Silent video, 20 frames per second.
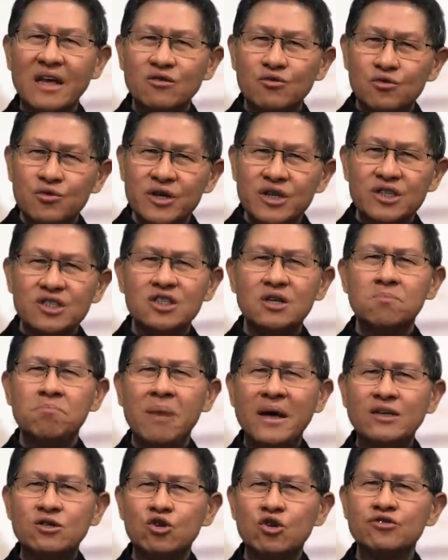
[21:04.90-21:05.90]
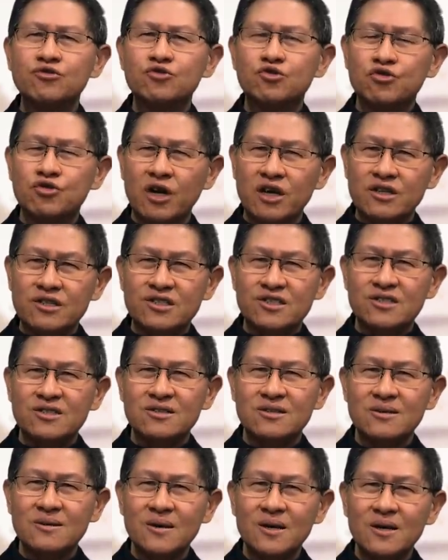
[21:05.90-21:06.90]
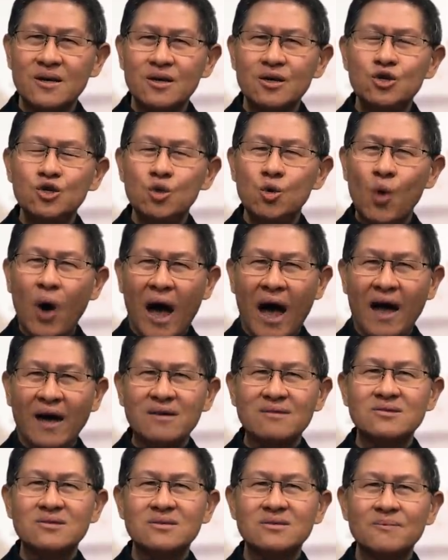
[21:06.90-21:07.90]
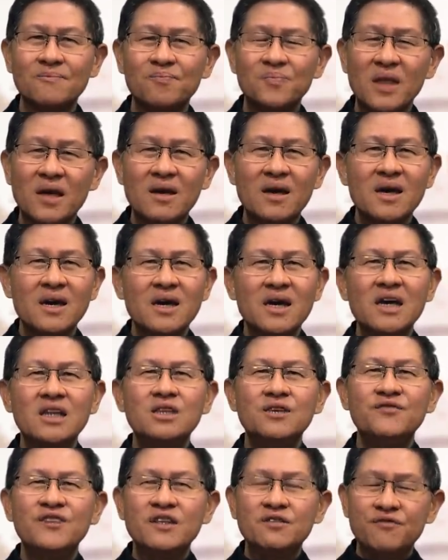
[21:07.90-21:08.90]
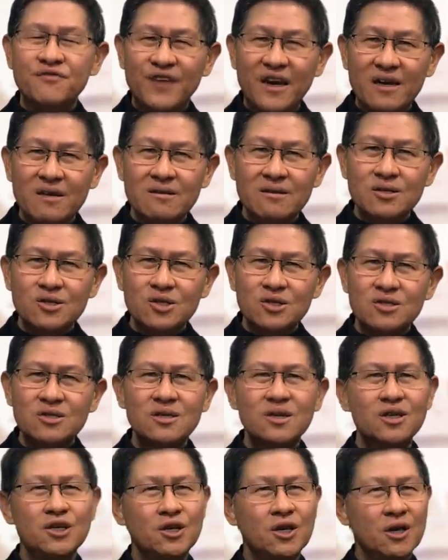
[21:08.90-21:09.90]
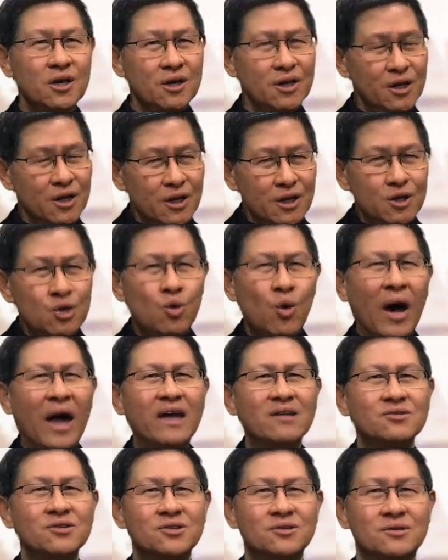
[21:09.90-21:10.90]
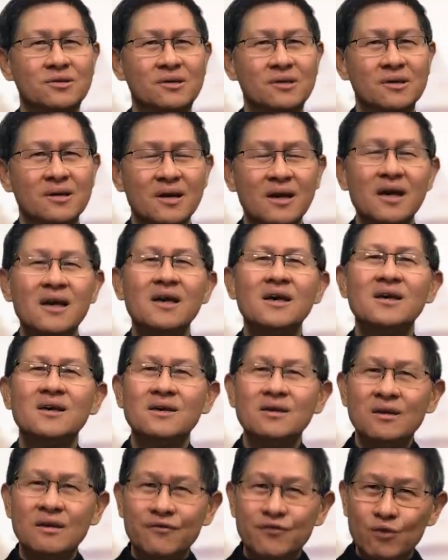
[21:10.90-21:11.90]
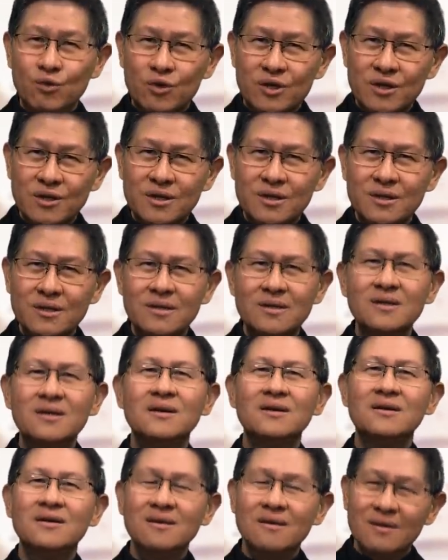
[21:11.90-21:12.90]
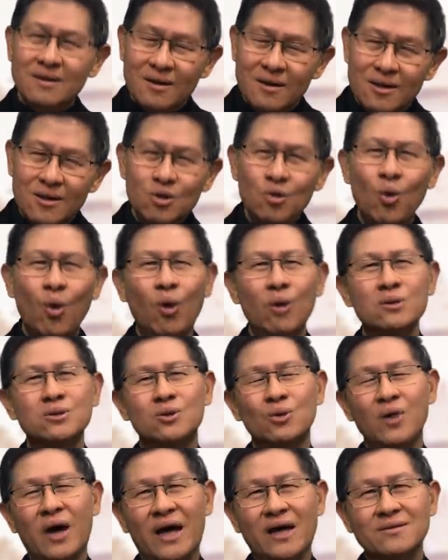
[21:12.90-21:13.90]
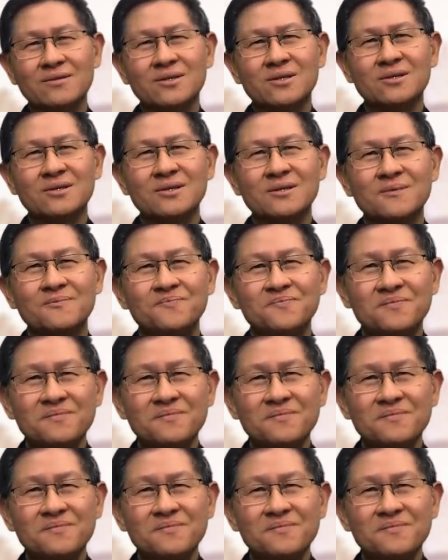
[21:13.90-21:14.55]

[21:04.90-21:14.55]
that risk based on trust, you act. And if it fails, you answer. If you earn, you also answer.